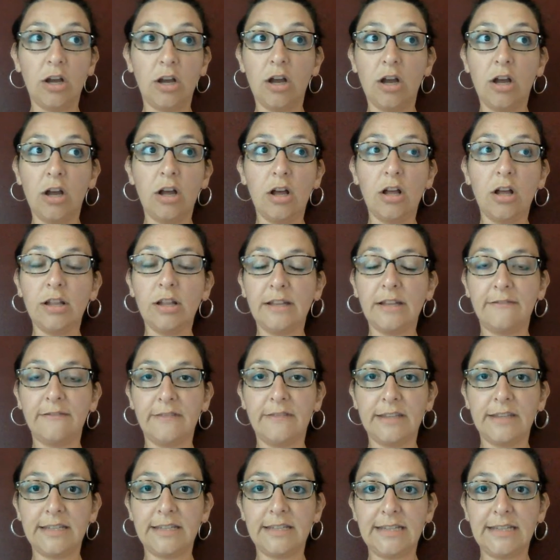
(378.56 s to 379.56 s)
all of
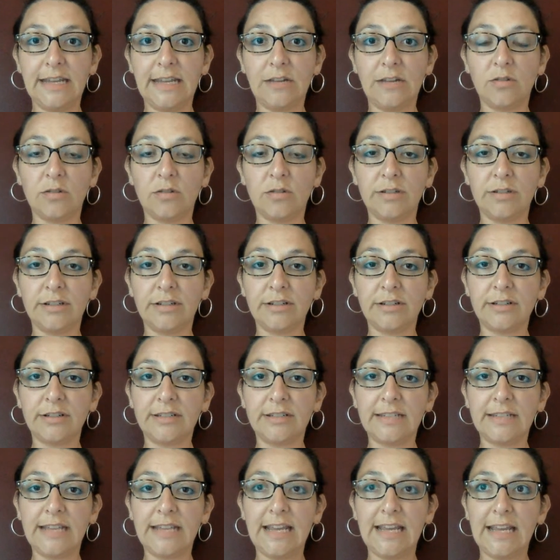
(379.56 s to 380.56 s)
the
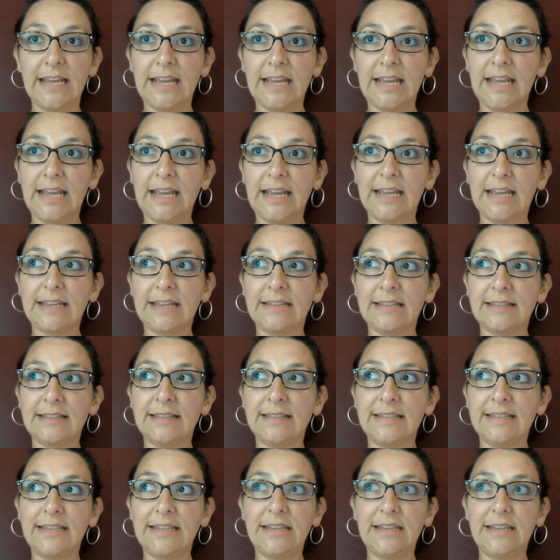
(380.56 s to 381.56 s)
stakeholders, and
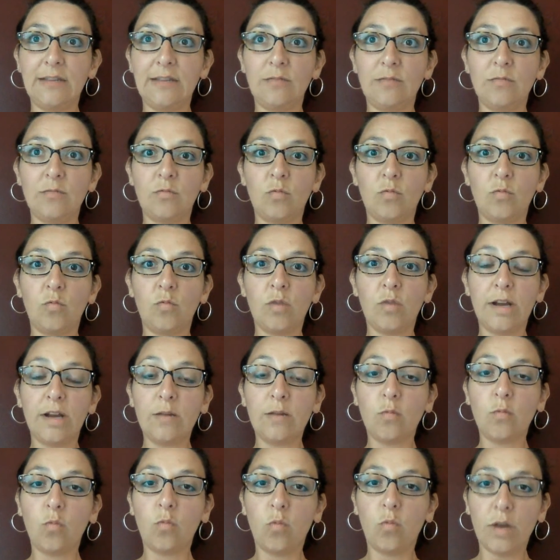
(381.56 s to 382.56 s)
see
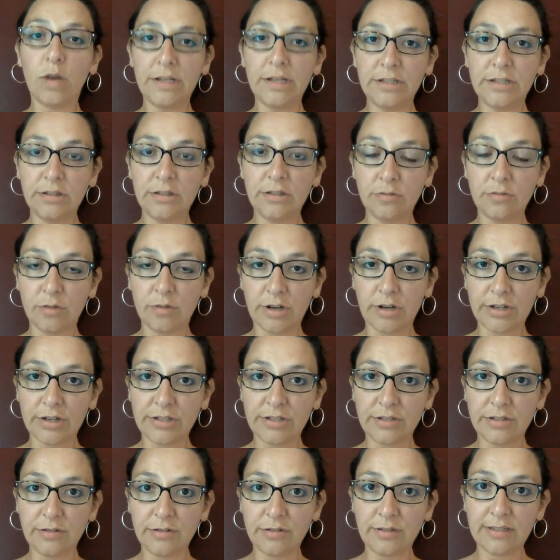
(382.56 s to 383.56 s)
what do our
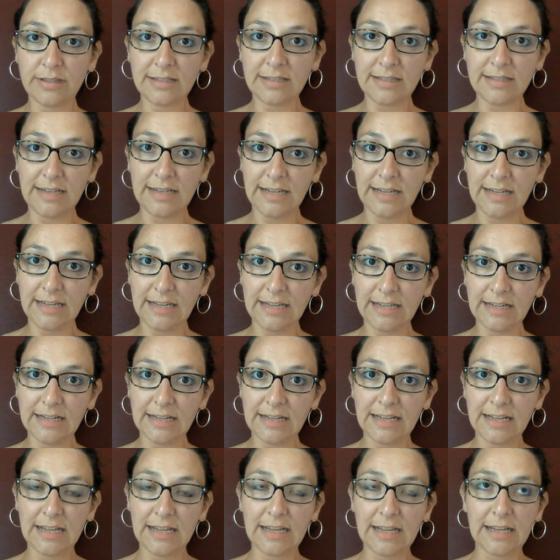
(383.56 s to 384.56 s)
students need,
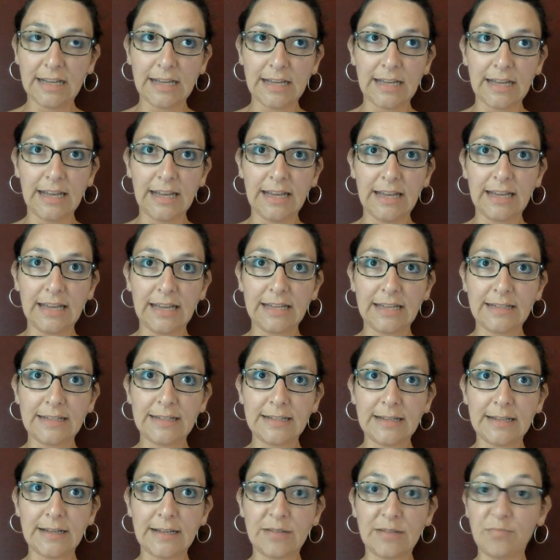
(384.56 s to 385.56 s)
and
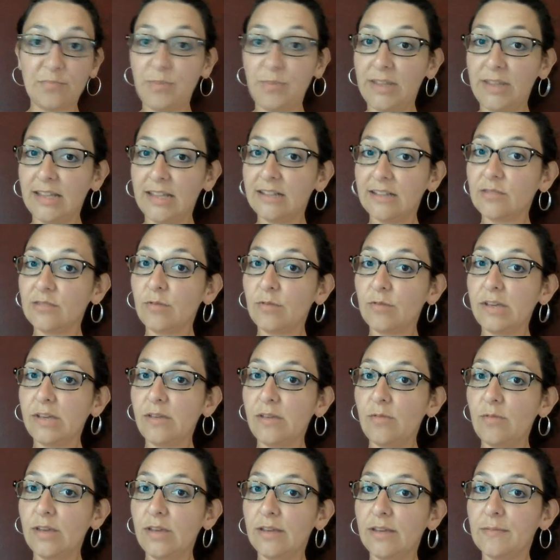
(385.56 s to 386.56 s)
be that
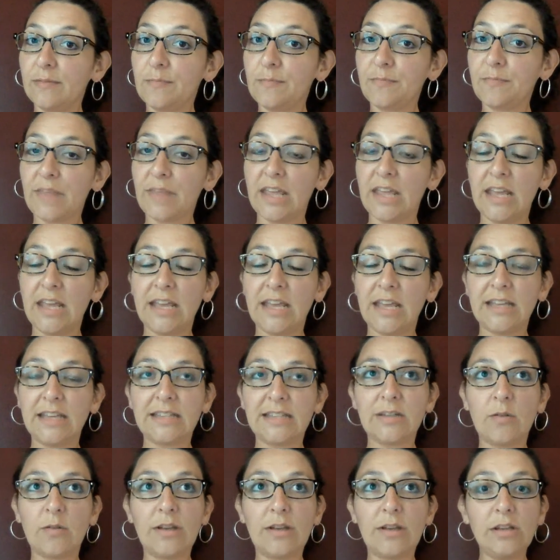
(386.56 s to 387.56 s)
squeaky wheel.
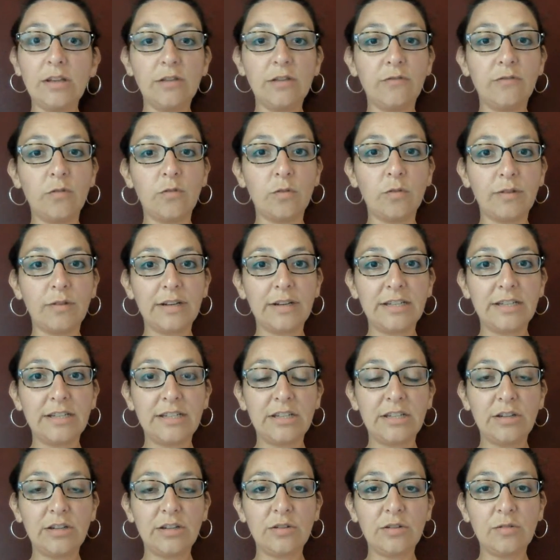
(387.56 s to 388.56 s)
So I look forward
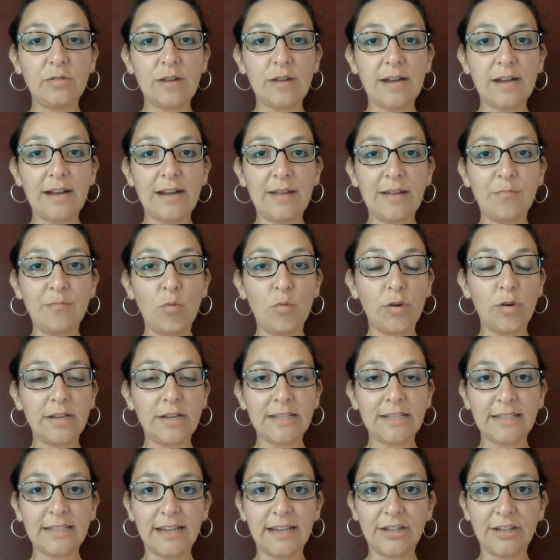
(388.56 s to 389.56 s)
to more
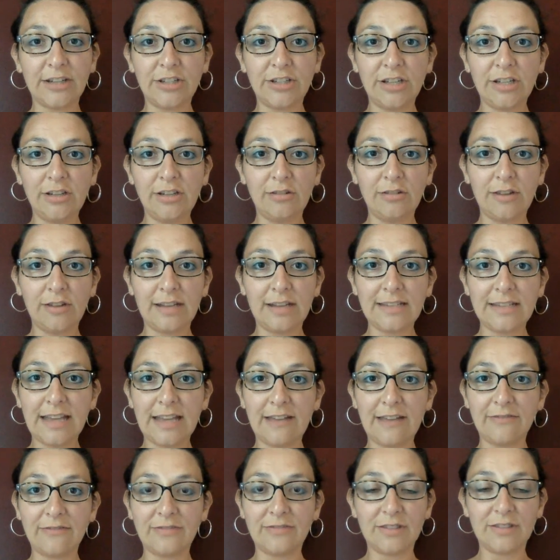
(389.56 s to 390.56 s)
discussion. You guys
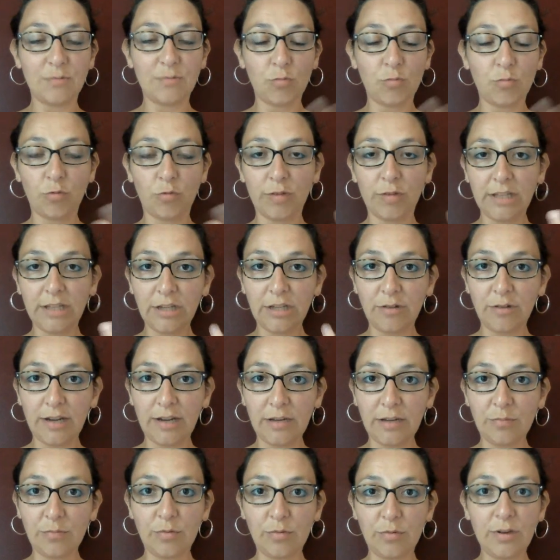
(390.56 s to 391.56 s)
have some really
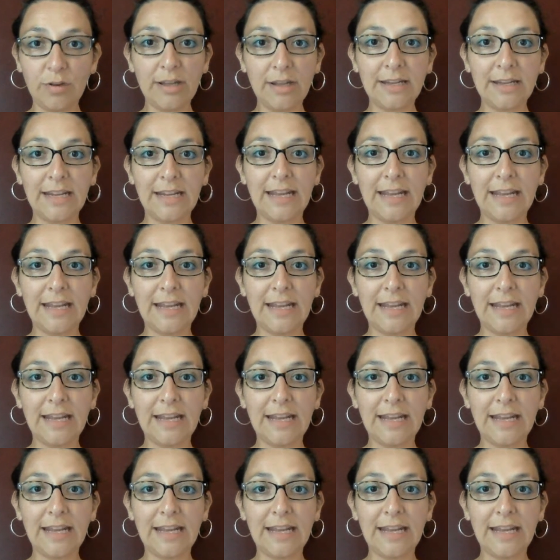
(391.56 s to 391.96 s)
great input.